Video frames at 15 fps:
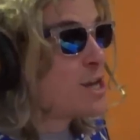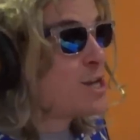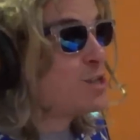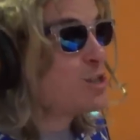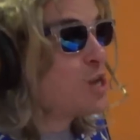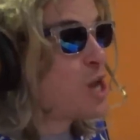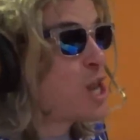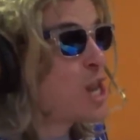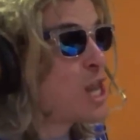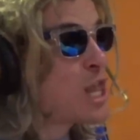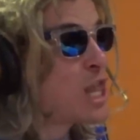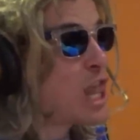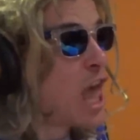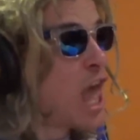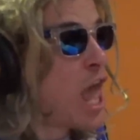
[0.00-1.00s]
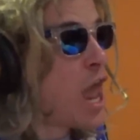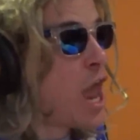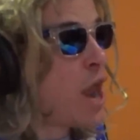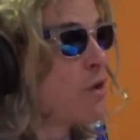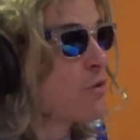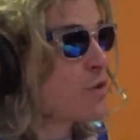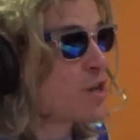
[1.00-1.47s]
is
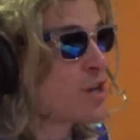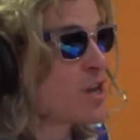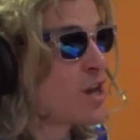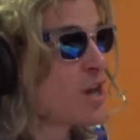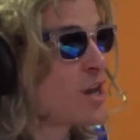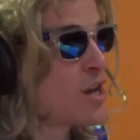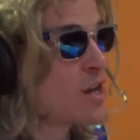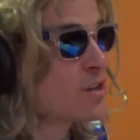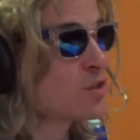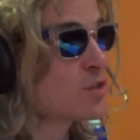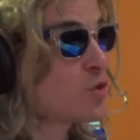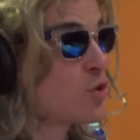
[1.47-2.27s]
hilarious.